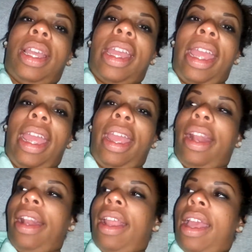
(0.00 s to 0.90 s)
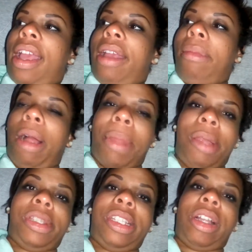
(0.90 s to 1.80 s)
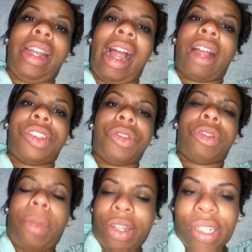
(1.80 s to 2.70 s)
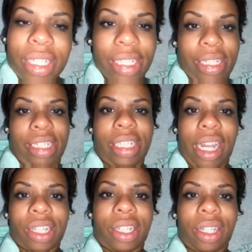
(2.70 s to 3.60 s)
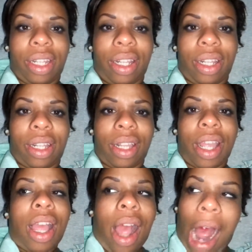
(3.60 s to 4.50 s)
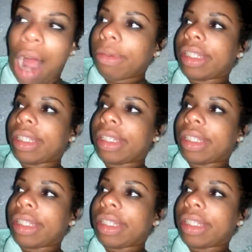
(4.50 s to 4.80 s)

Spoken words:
And my baby's not do emergency C-section. I was